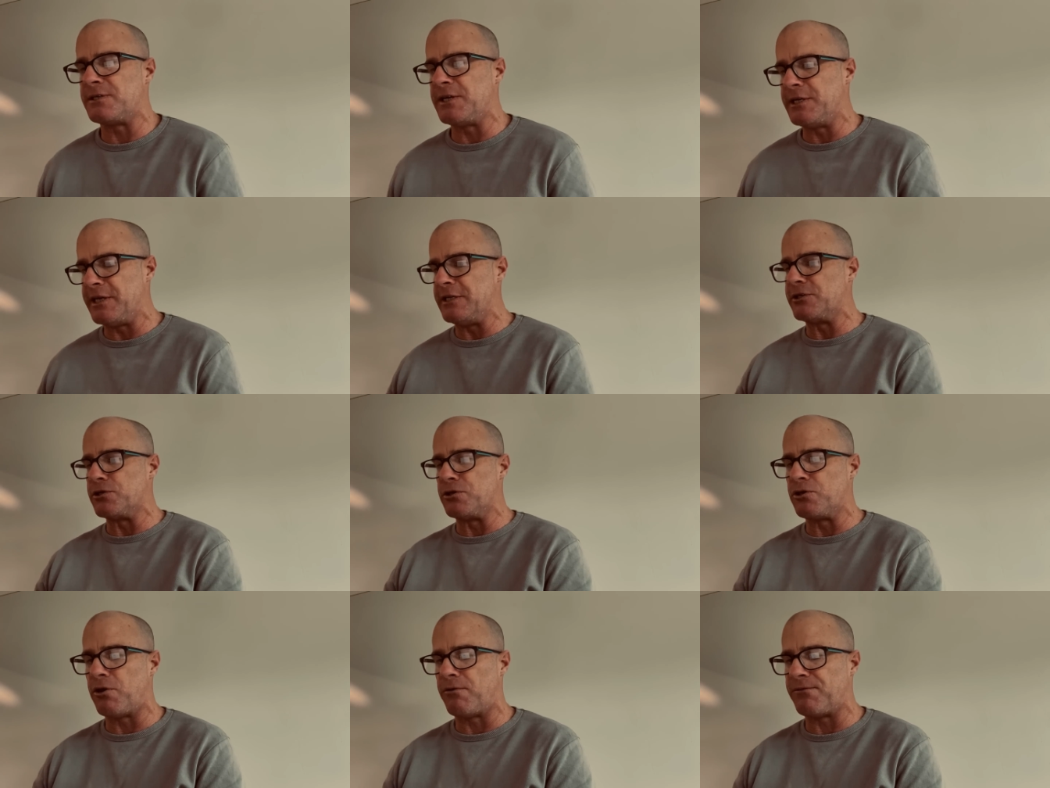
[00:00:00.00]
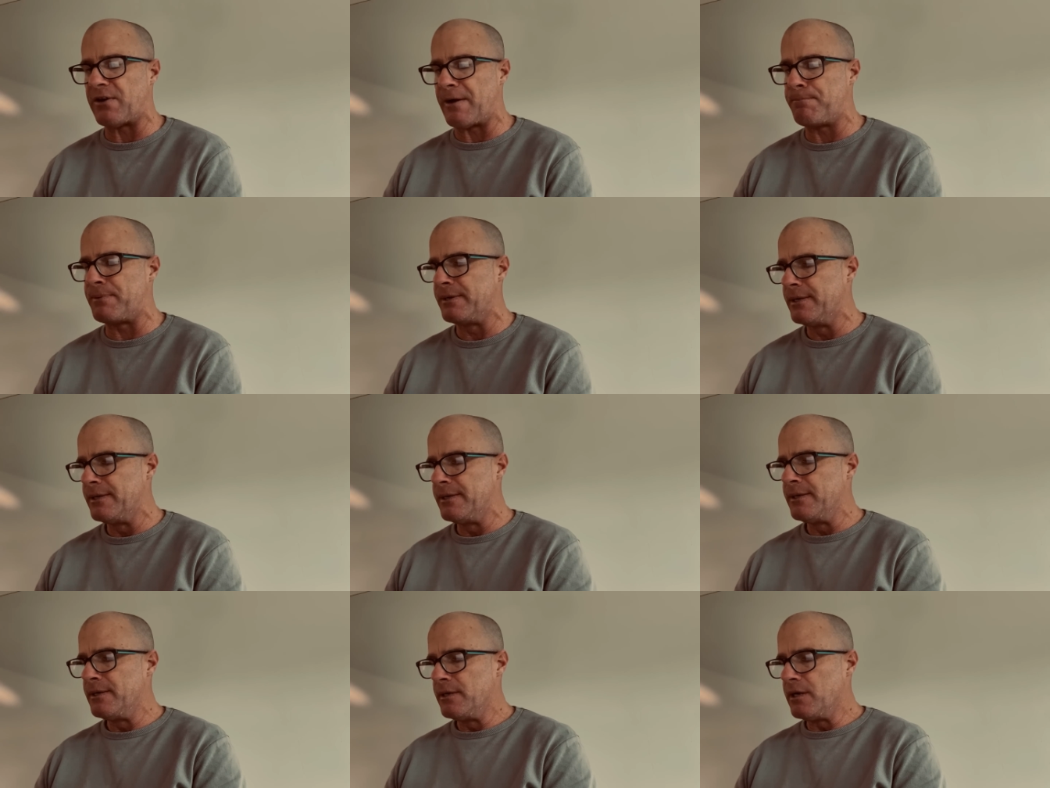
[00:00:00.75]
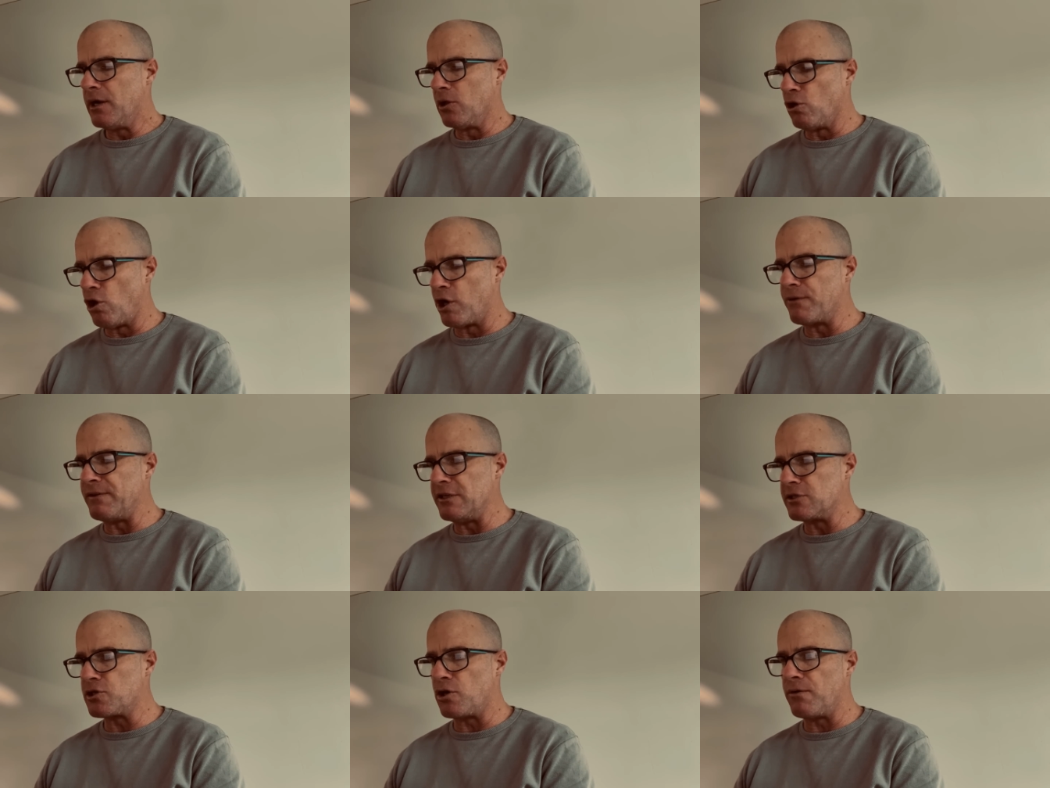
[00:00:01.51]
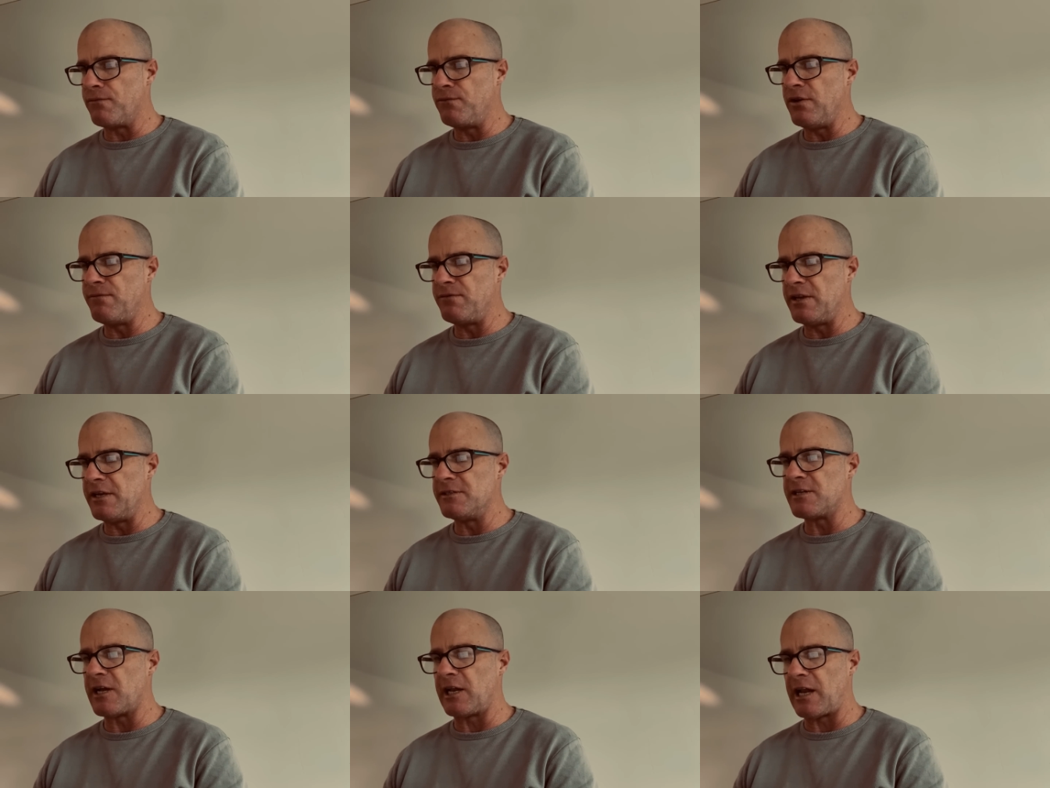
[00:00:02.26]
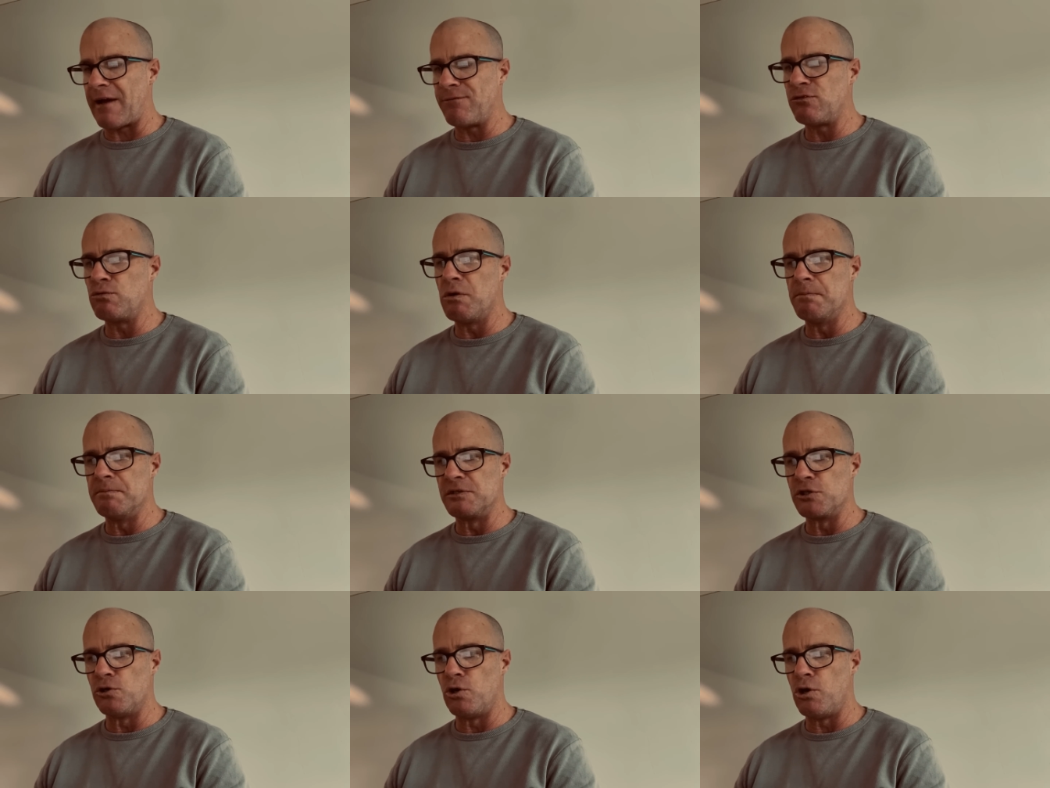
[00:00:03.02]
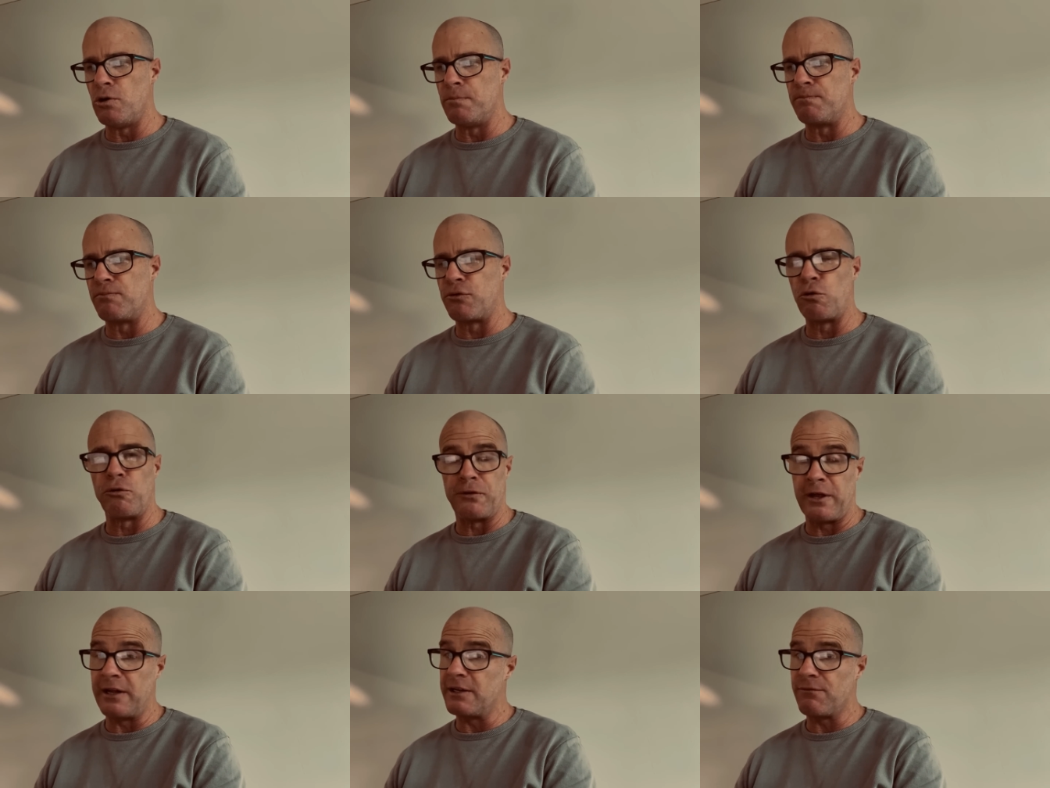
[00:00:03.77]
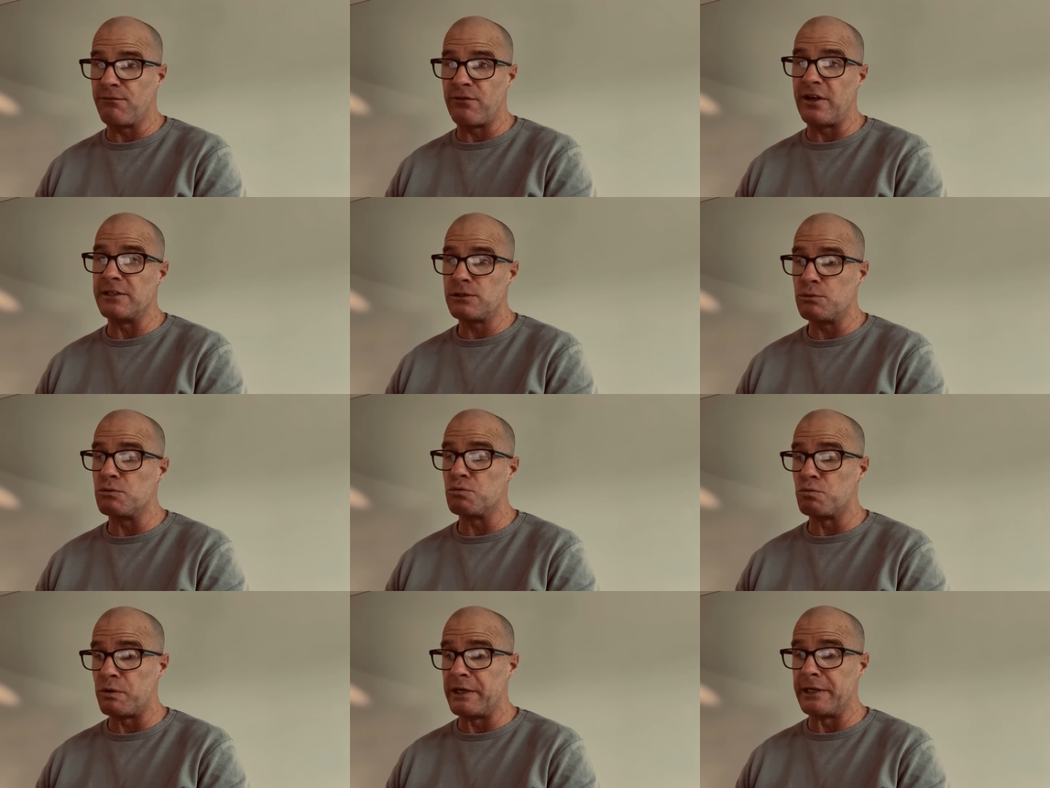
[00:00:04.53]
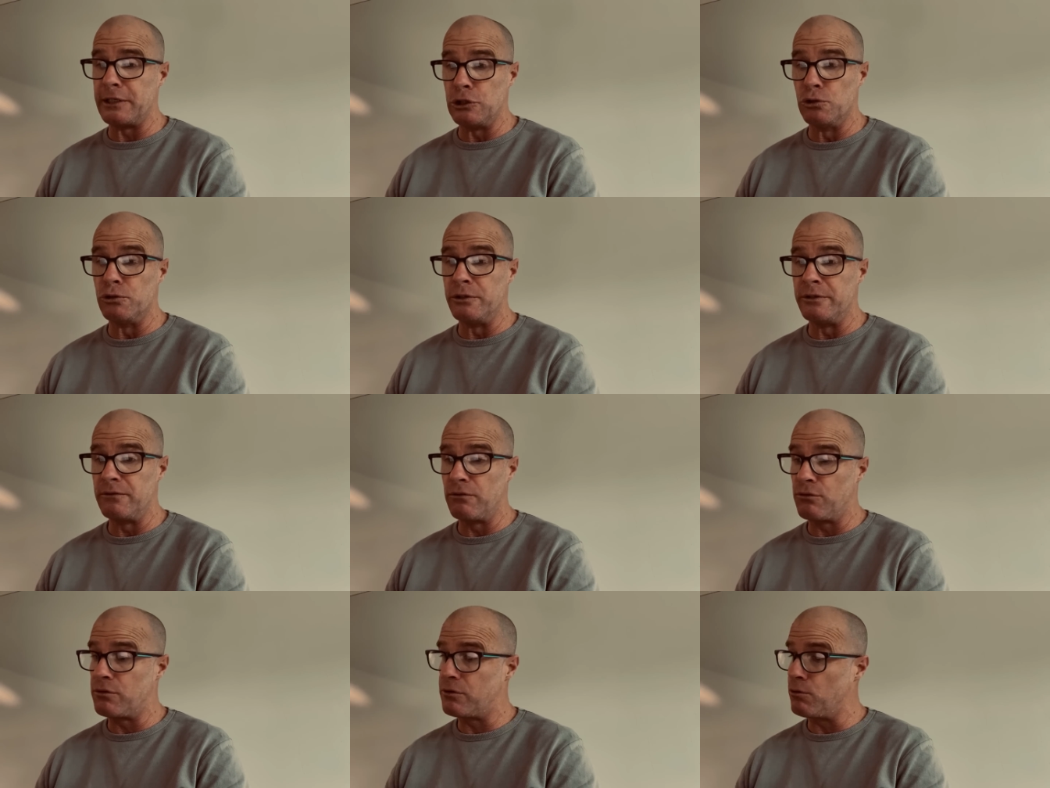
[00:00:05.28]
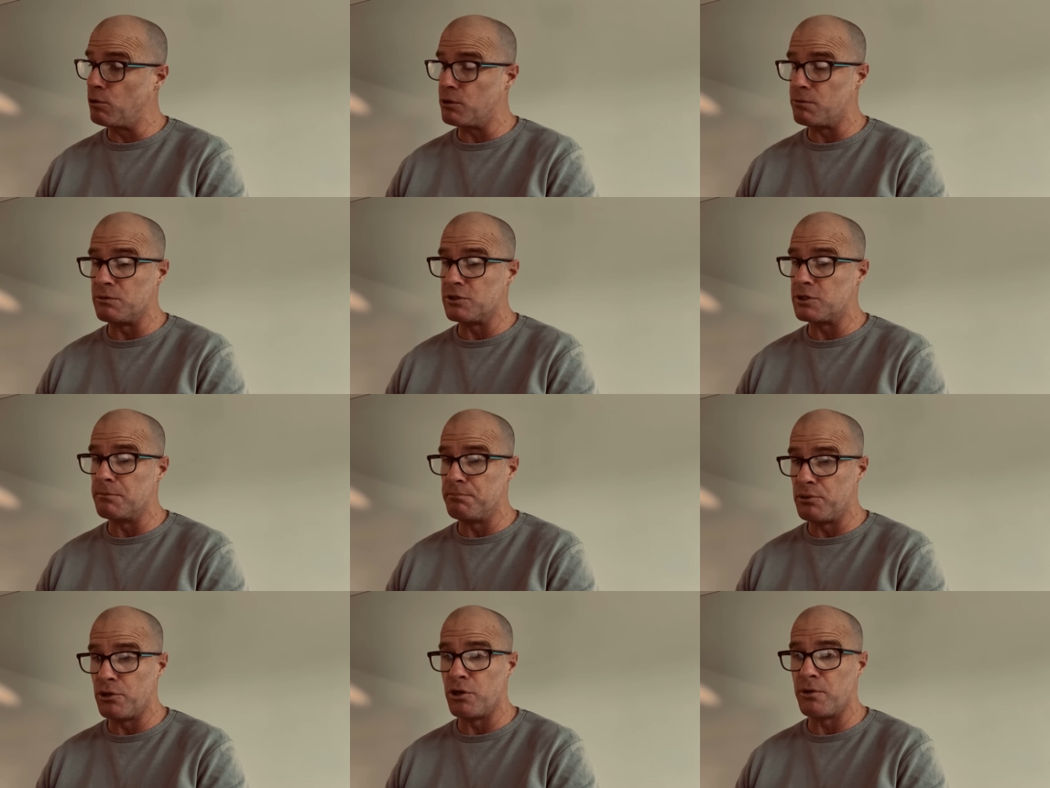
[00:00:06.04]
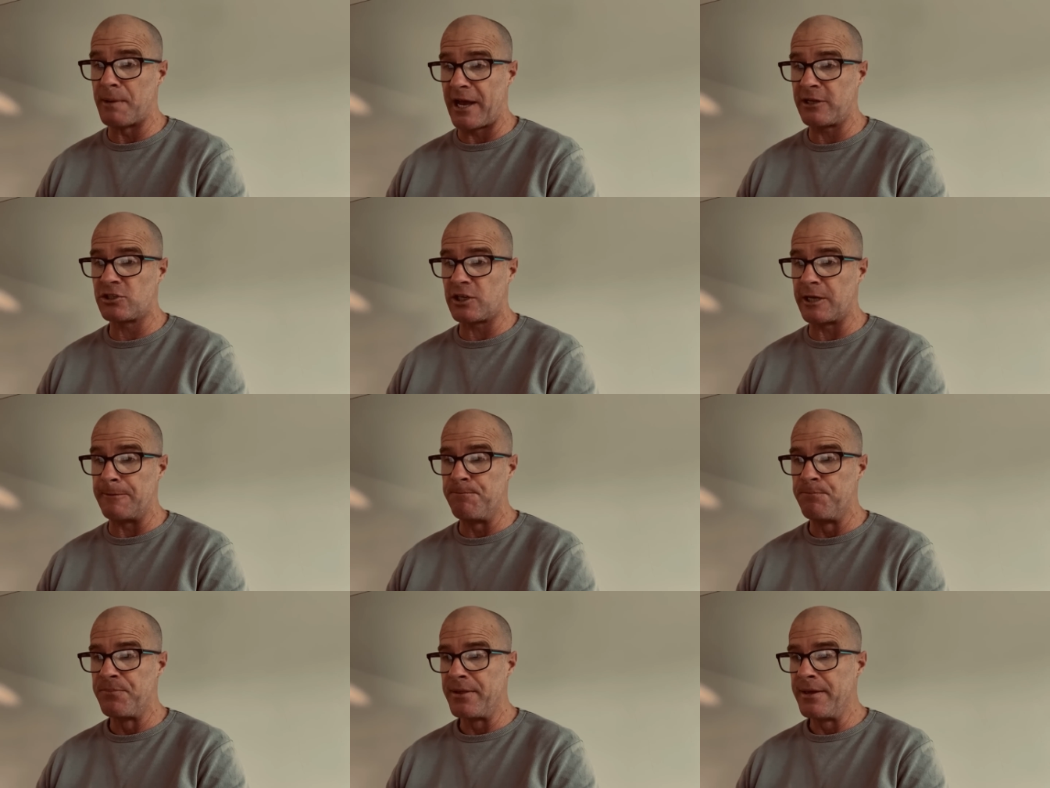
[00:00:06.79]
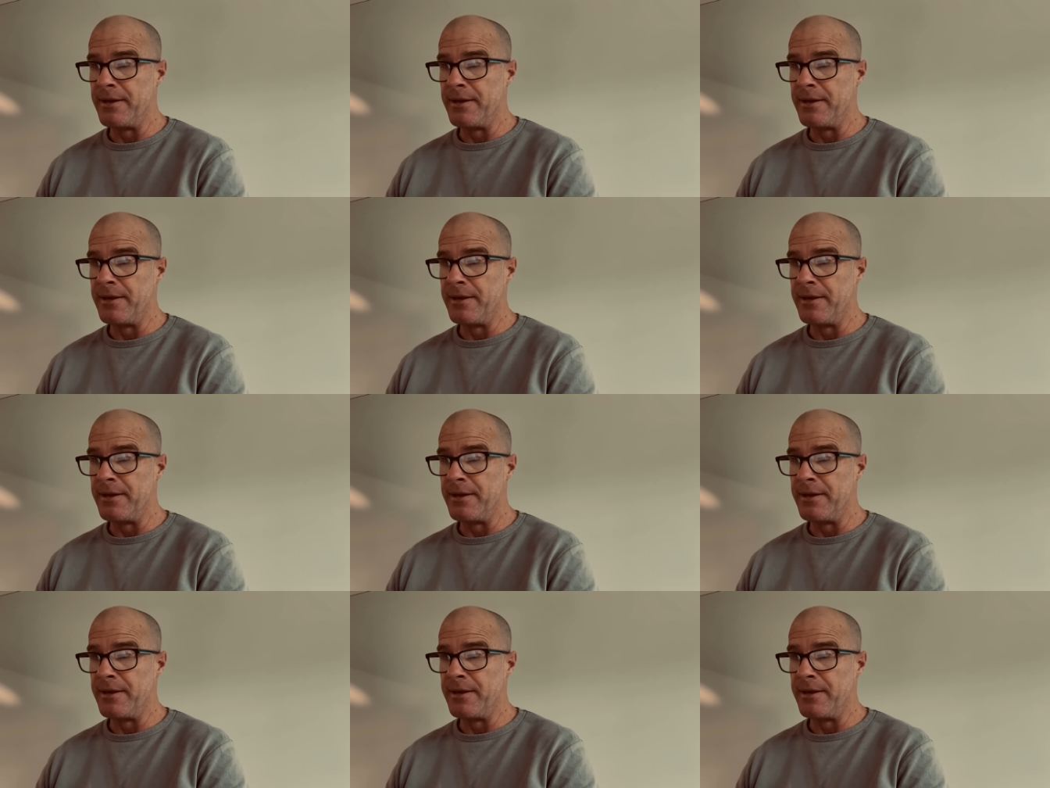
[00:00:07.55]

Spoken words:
Sydney do cough up a lot of inside 50s. They love to absorb. Thought their defence was really good. Thought it was superb, actually.